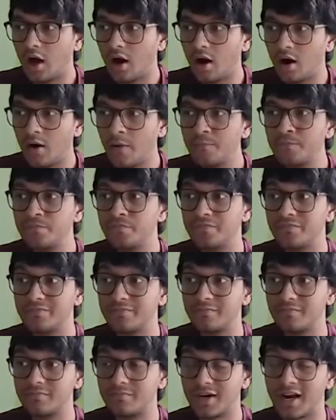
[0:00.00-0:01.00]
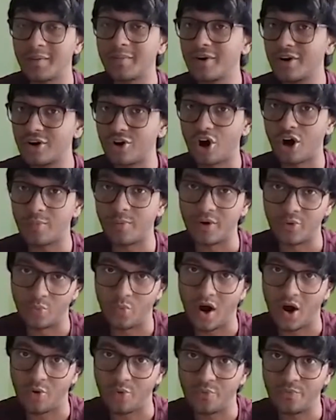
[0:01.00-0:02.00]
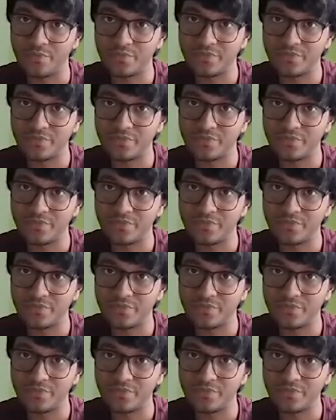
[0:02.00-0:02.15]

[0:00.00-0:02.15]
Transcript: Um, but I'm here to talk about WoW.